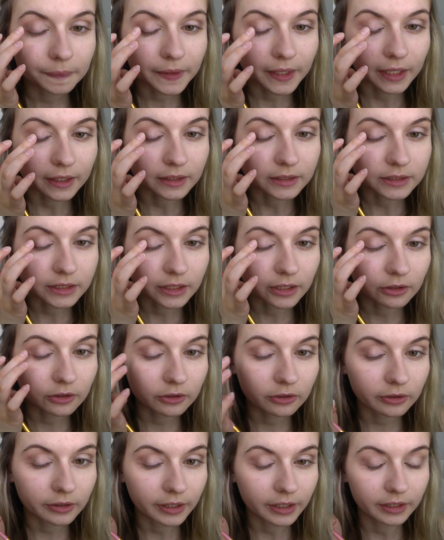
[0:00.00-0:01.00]
And it's kind of
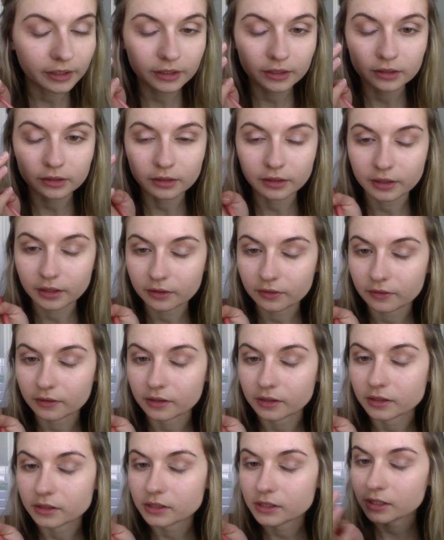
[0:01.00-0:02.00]
creating like
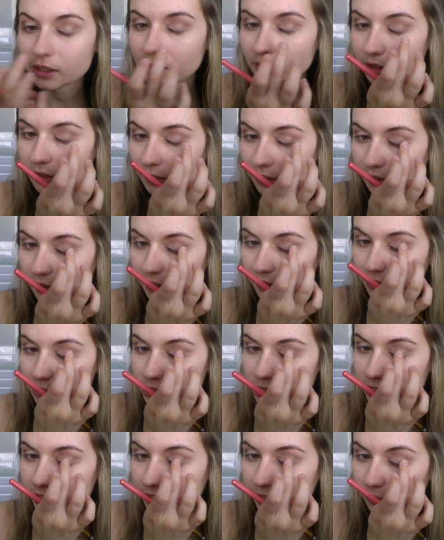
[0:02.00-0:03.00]
this kind of
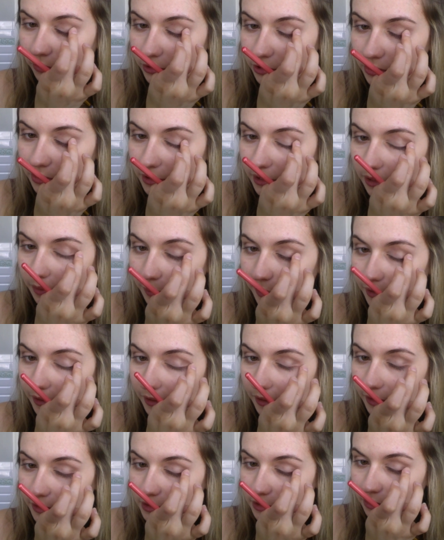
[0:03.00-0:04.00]
shadow, as you can in my
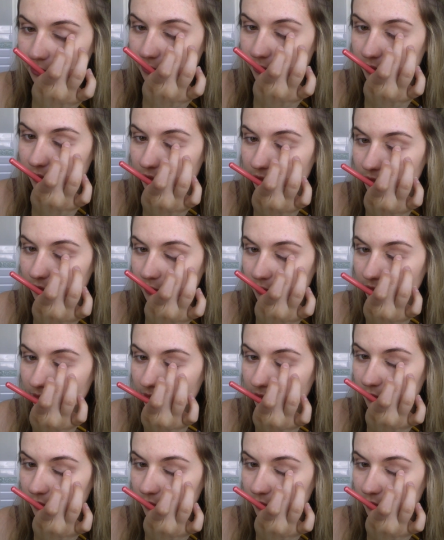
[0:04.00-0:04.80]
eyes, like right here.